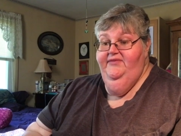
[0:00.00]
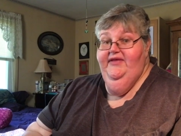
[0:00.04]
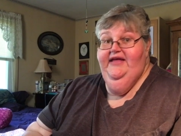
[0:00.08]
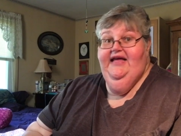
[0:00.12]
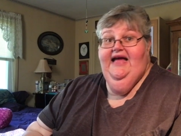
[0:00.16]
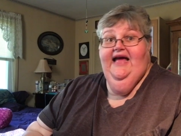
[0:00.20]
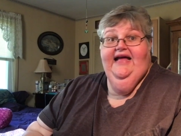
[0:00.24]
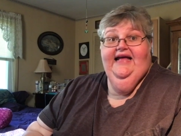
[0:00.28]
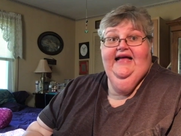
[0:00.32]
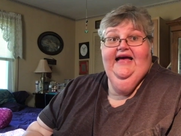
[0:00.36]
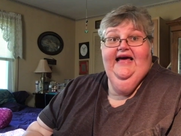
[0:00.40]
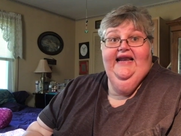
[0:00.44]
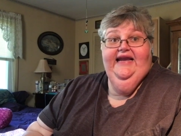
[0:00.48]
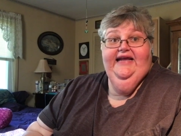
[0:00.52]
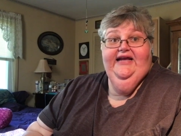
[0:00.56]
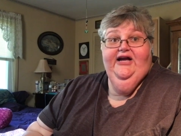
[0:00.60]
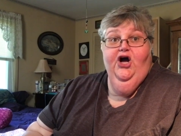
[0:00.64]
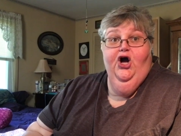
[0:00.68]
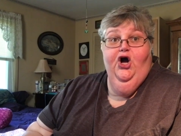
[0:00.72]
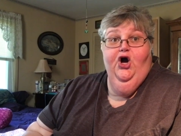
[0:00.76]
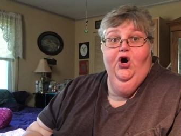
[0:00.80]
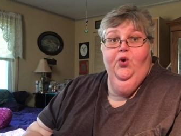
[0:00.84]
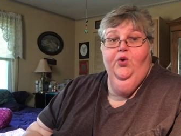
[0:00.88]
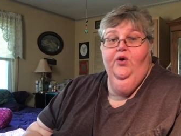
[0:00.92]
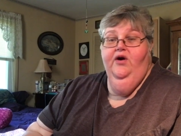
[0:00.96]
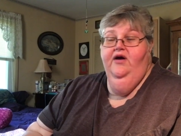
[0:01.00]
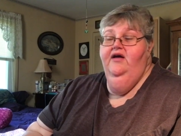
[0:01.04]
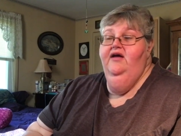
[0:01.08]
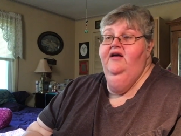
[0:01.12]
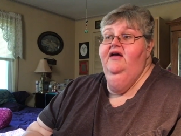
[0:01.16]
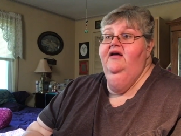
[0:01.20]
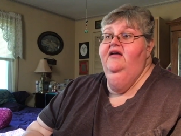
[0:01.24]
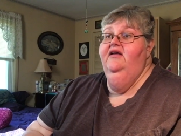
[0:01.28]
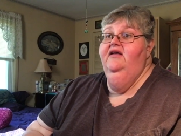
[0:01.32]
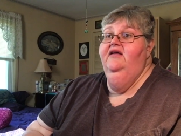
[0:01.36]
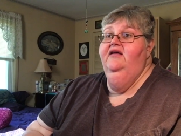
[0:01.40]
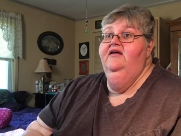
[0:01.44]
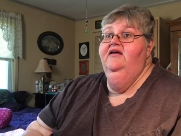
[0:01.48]
I'm like, I gotta go.
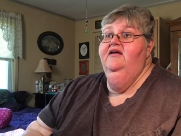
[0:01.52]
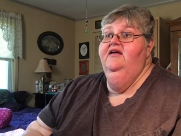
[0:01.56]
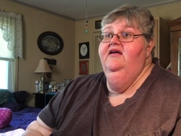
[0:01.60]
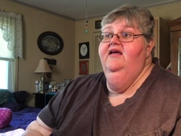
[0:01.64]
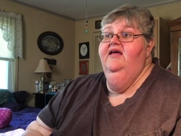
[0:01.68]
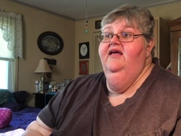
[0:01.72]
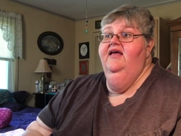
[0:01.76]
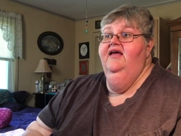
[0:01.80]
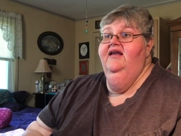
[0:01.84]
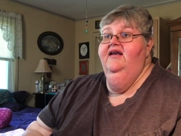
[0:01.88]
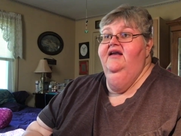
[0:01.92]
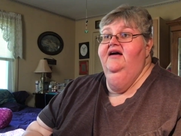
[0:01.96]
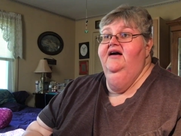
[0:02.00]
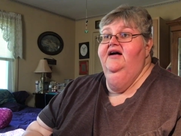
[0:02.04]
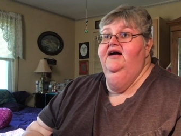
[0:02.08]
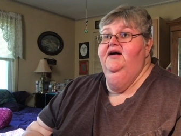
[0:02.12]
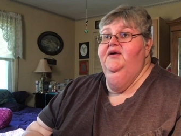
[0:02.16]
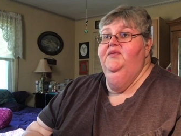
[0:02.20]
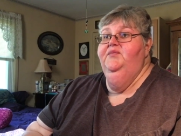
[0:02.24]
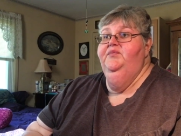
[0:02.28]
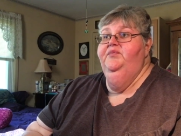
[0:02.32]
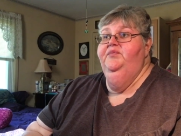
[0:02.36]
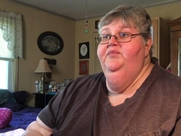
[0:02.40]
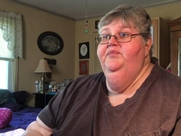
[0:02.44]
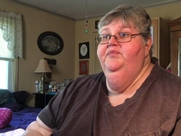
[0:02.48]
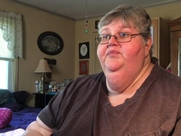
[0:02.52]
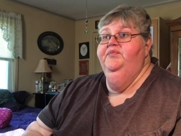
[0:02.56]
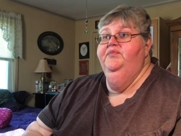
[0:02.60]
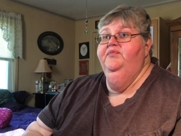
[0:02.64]
And um,